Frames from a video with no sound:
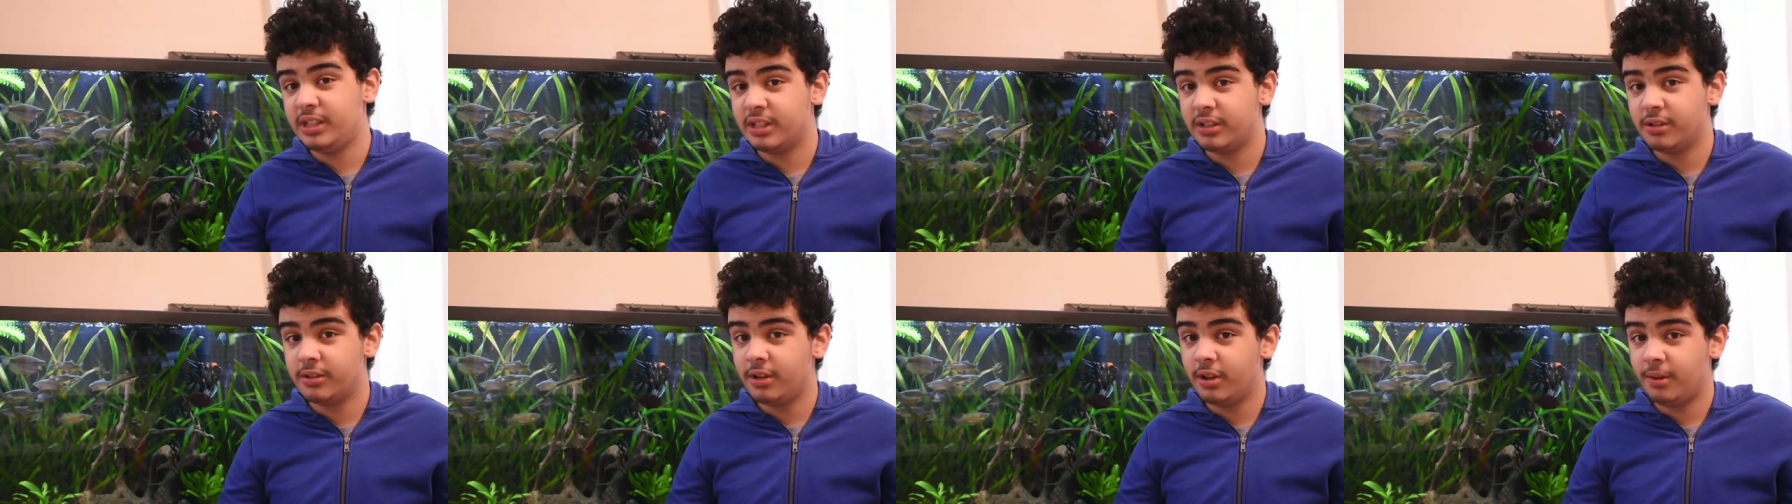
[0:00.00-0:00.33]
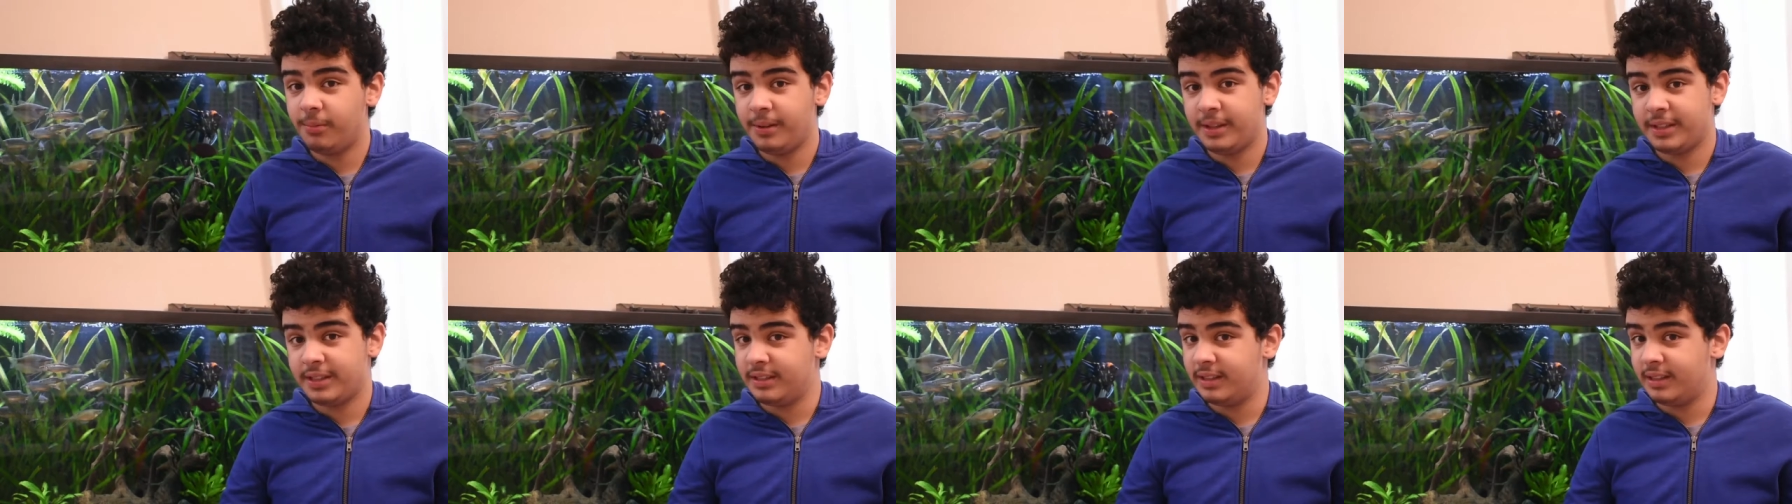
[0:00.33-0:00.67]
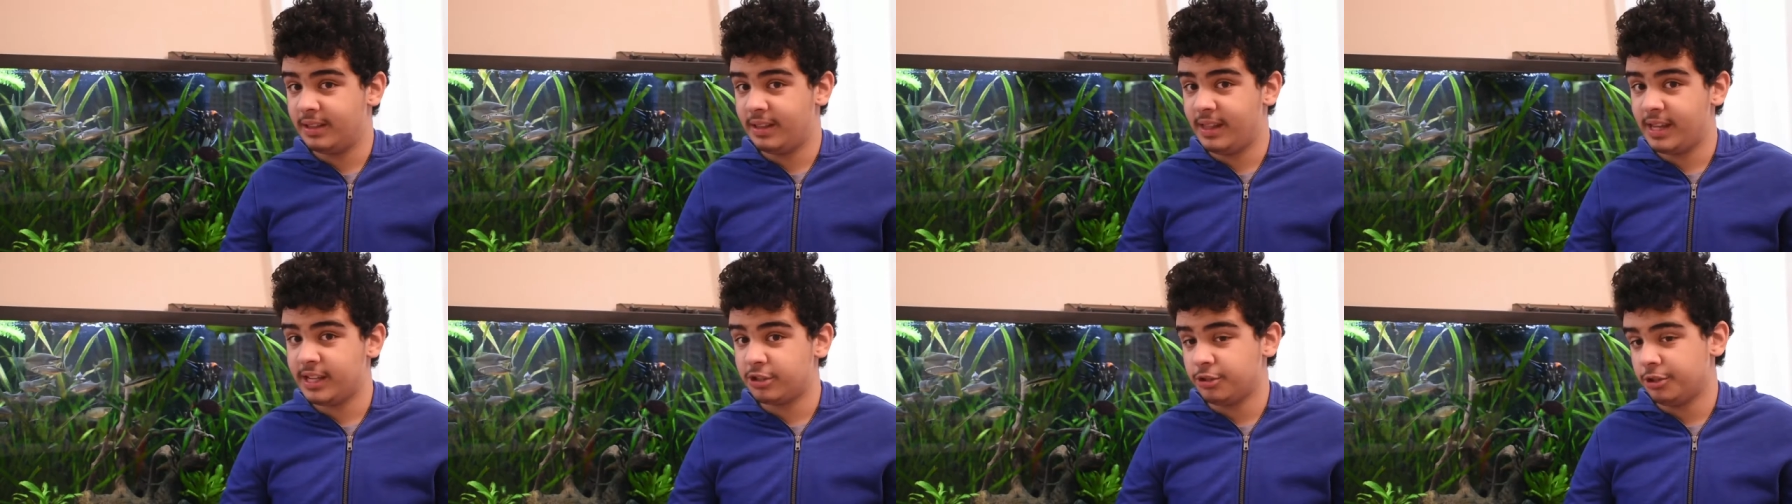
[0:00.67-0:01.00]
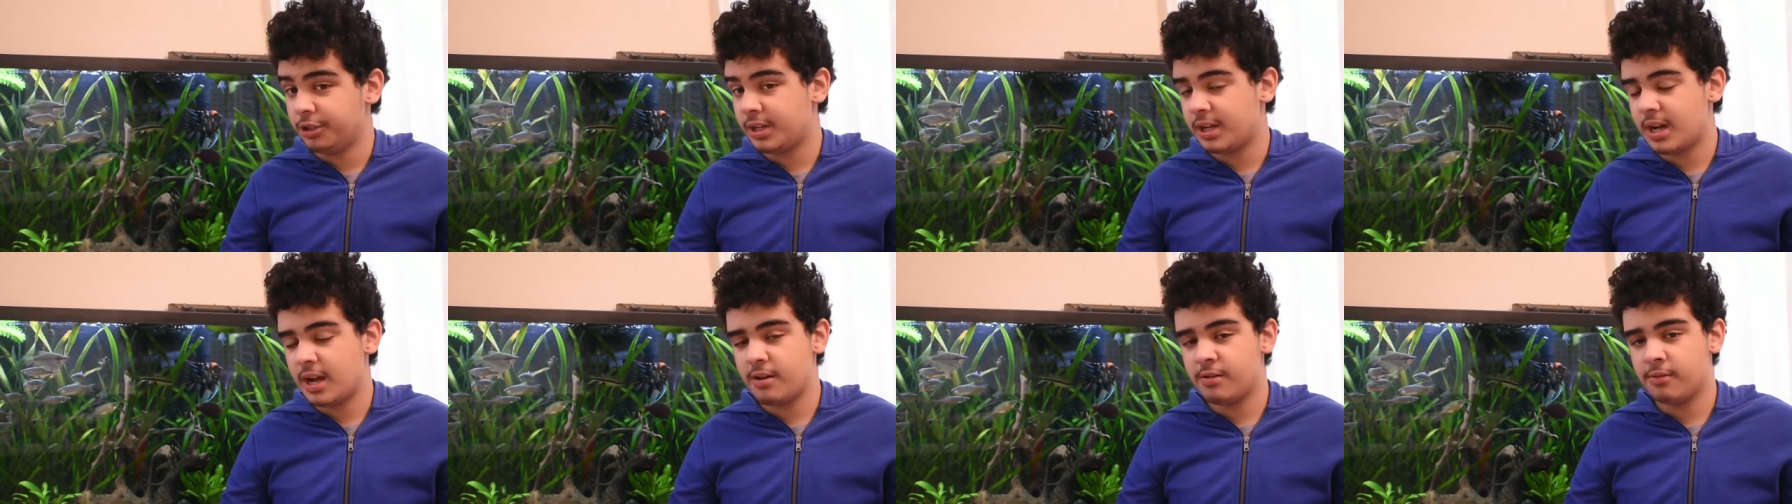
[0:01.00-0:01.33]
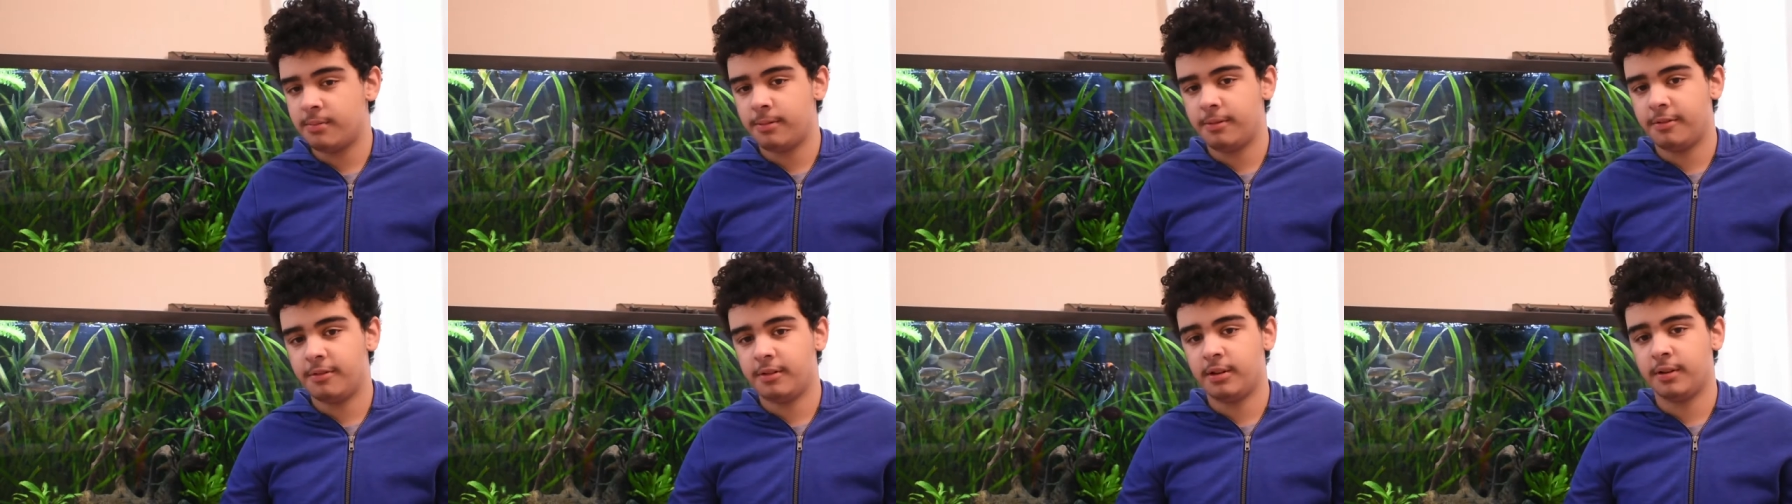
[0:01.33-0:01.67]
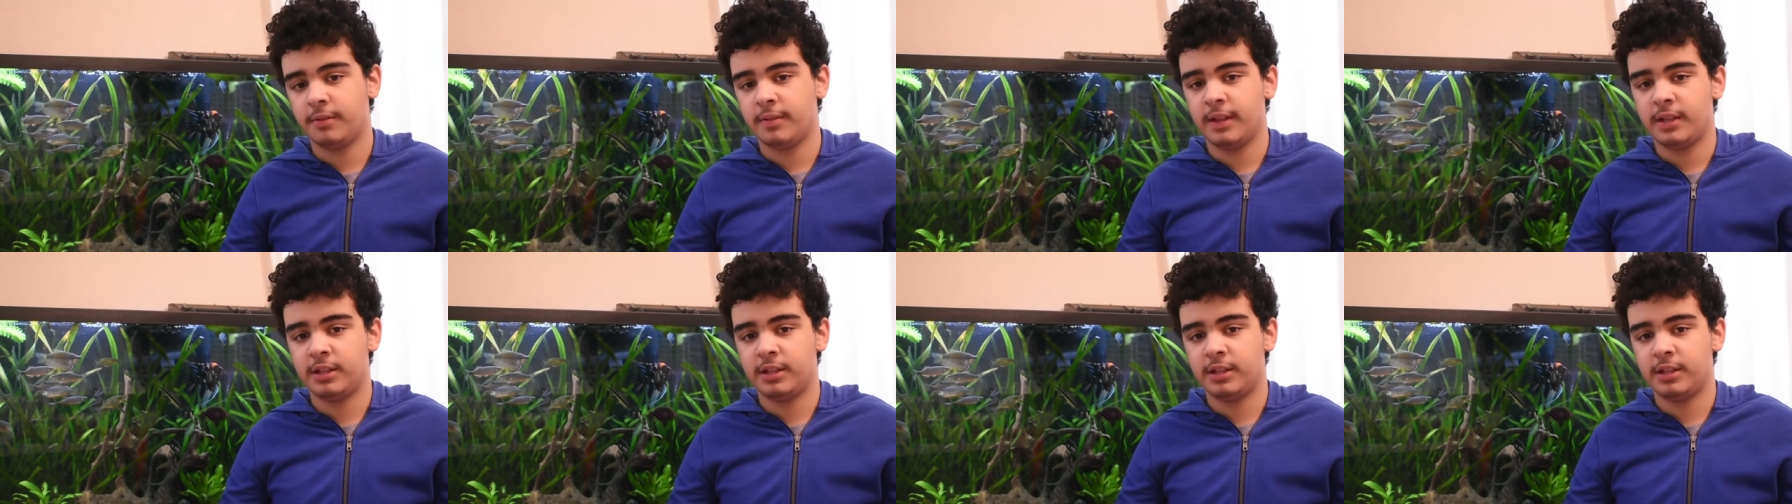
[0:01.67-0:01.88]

need a grill because it's electric. I would prefer if